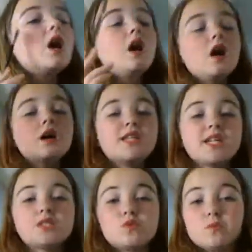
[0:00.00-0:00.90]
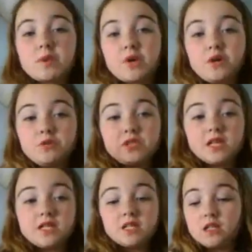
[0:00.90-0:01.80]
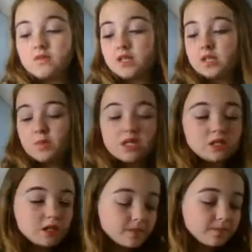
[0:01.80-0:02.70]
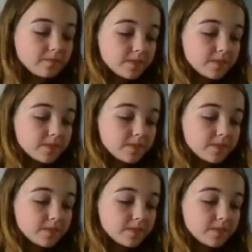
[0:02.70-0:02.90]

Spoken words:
This was about £1 and I love it to bits.